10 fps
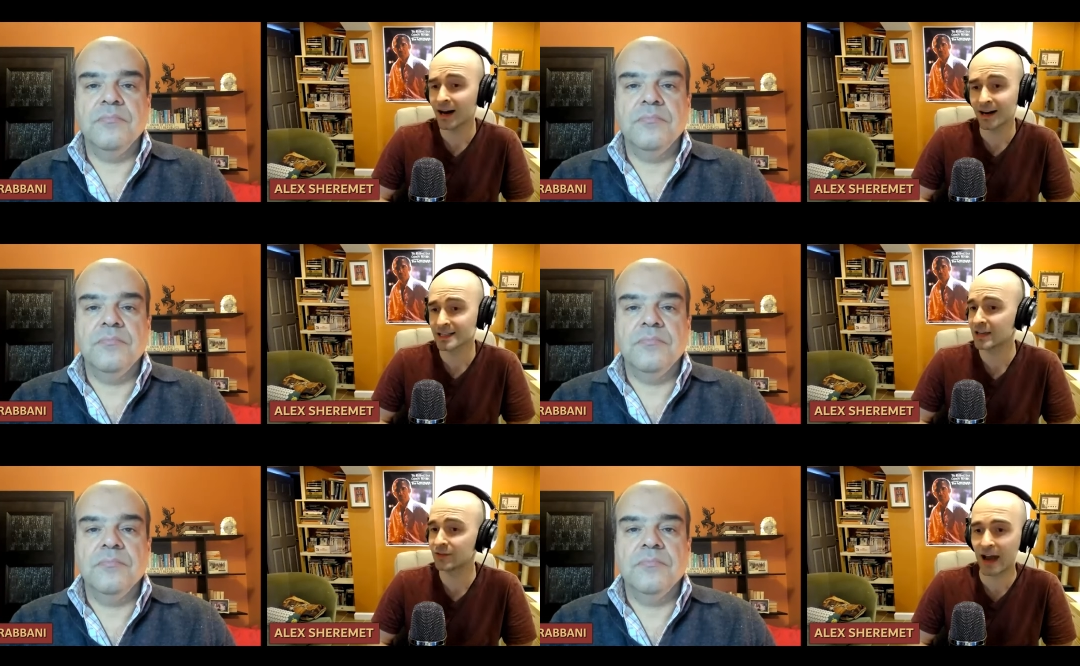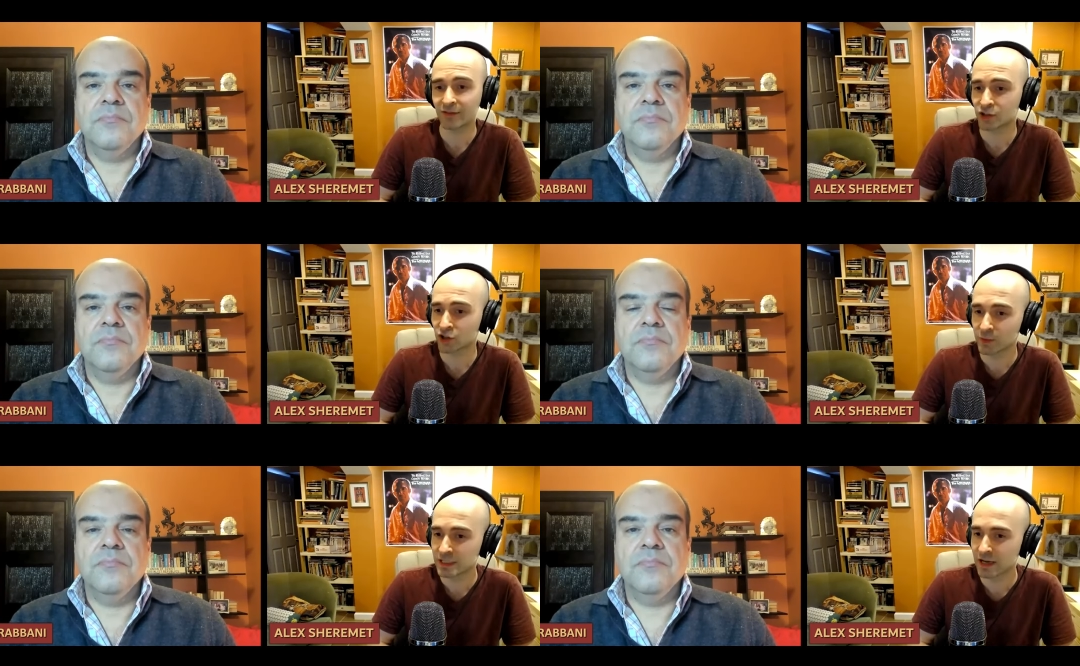Speaker 1: honestly, even after
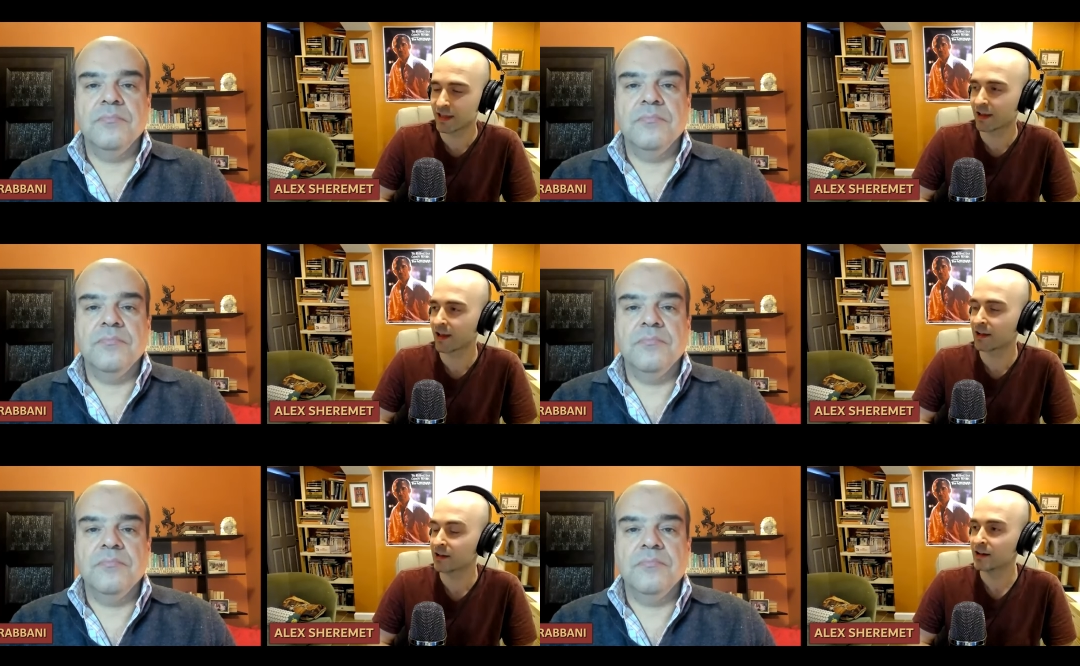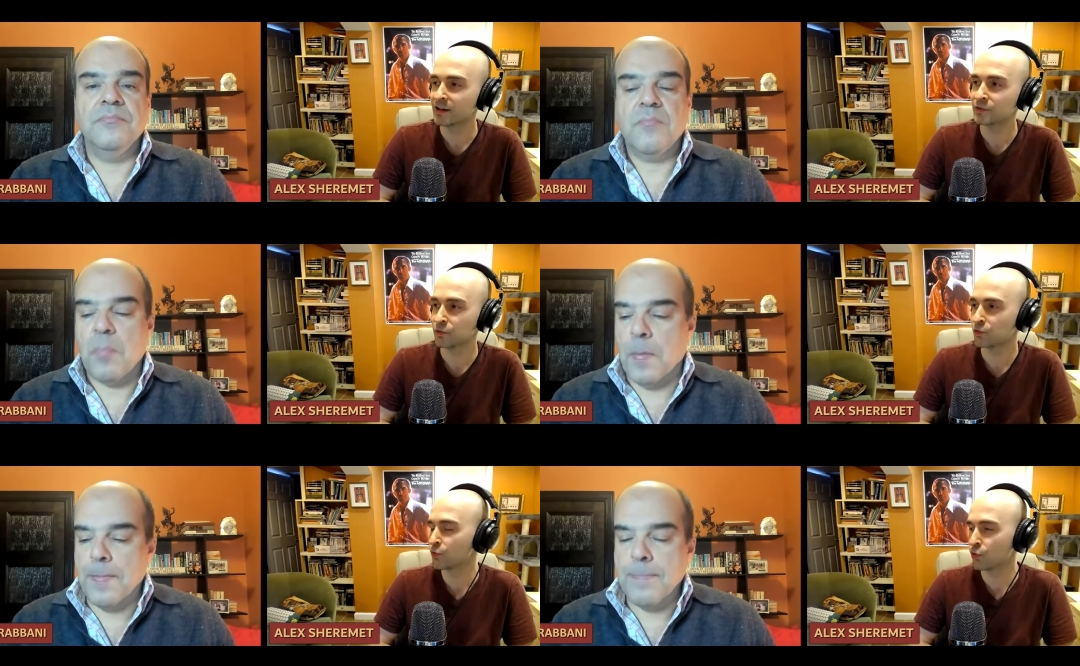October 7th, I, I
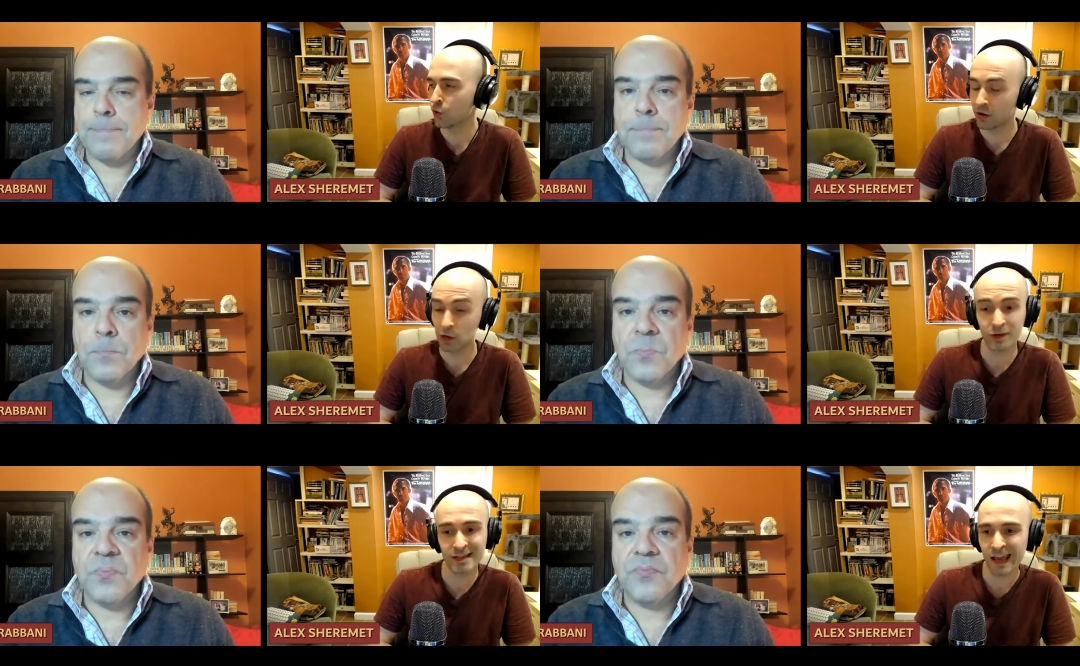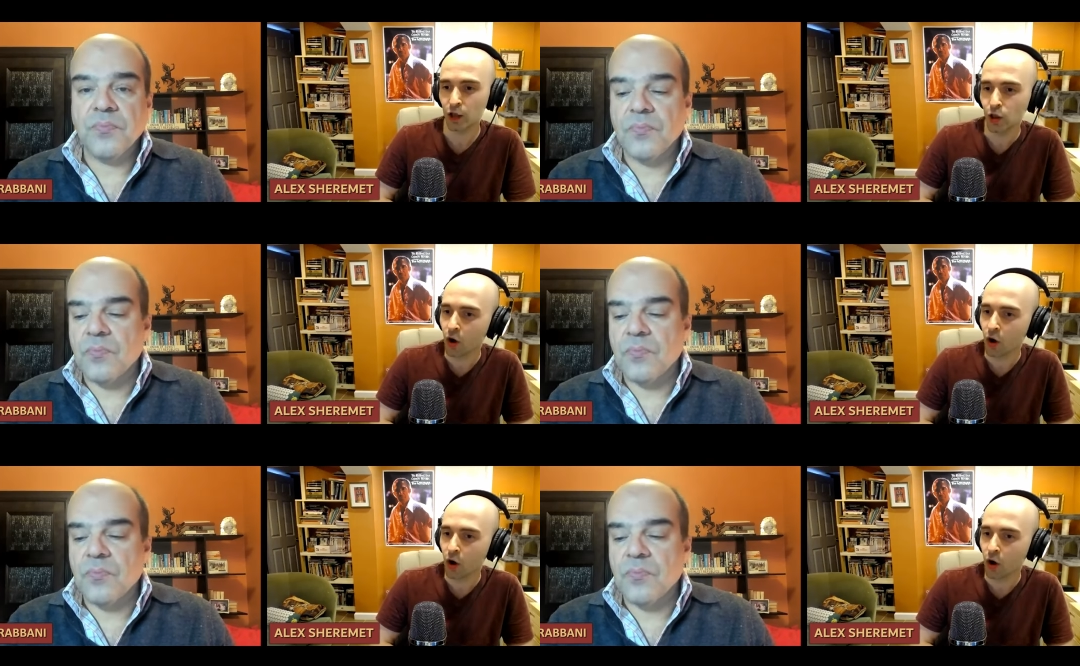thought it would take